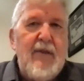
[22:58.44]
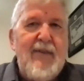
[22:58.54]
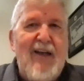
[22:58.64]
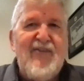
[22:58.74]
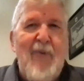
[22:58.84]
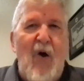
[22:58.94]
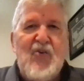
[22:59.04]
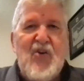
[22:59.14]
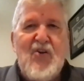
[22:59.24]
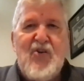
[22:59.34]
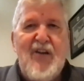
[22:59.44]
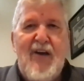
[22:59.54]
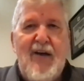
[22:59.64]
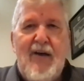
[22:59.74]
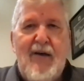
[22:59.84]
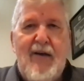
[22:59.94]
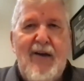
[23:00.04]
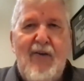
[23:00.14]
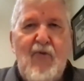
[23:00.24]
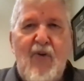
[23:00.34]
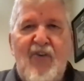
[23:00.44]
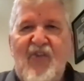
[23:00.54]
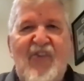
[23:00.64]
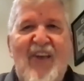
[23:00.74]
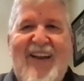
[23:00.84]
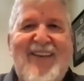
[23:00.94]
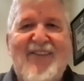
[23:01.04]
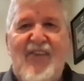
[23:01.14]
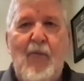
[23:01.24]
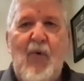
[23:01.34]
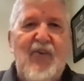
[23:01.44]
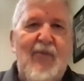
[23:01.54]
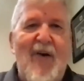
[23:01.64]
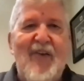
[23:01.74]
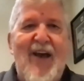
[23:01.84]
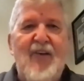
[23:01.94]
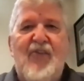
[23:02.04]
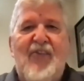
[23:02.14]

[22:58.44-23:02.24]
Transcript: that small church in a rural setting somewhere, small town